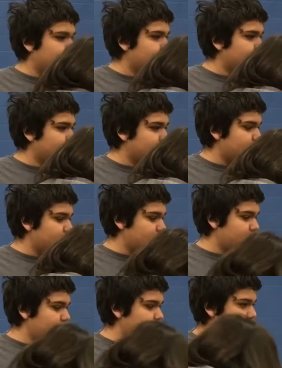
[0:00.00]

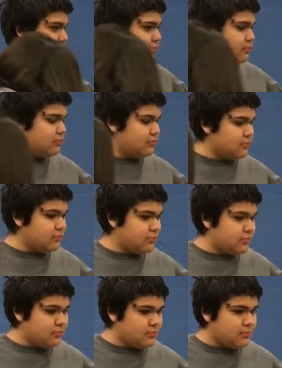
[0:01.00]

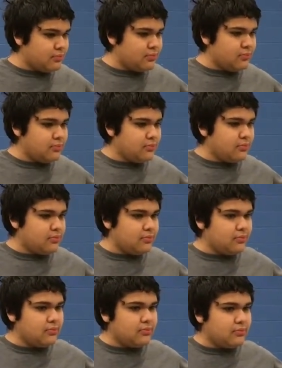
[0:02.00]

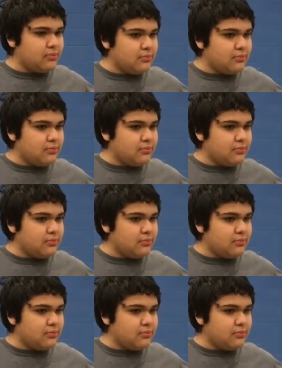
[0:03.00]
Nobody speaks.